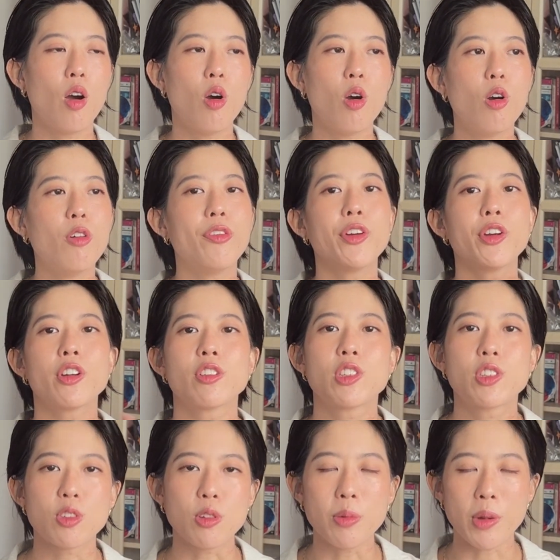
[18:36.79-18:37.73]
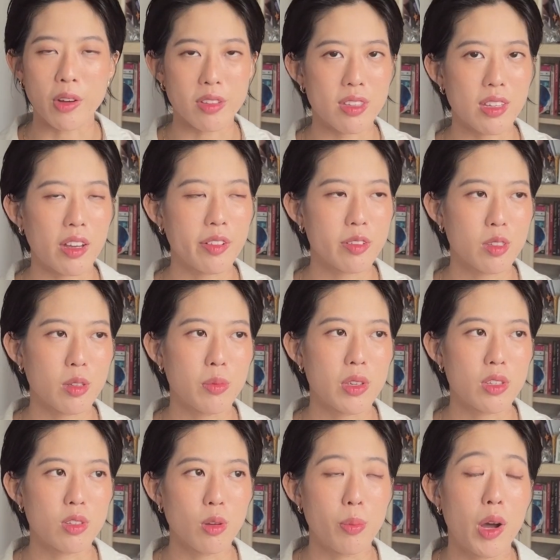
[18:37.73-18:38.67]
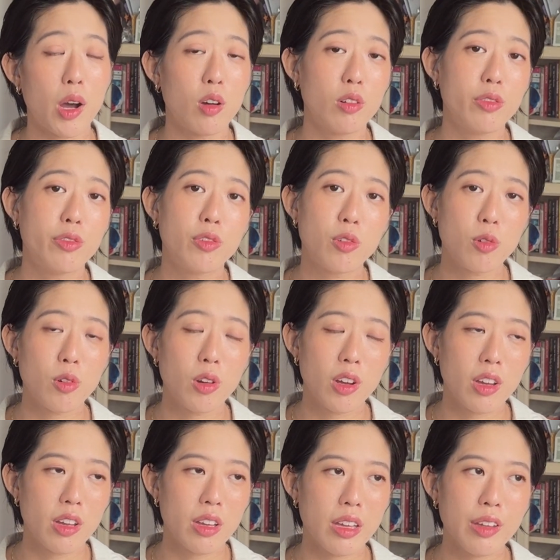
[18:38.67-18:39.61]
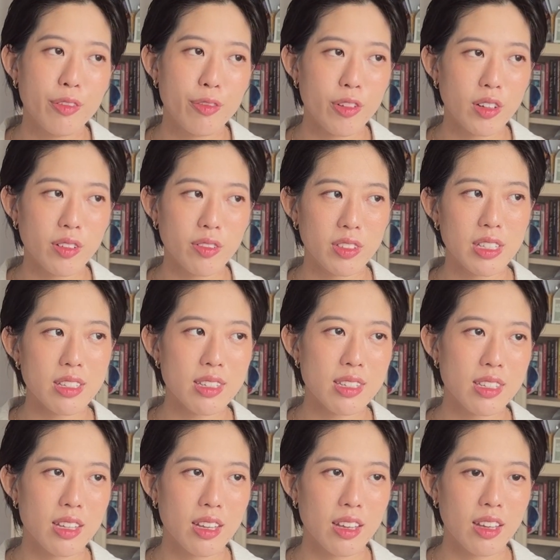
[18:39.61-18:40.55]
over assume ourselves to be so powerful in front of these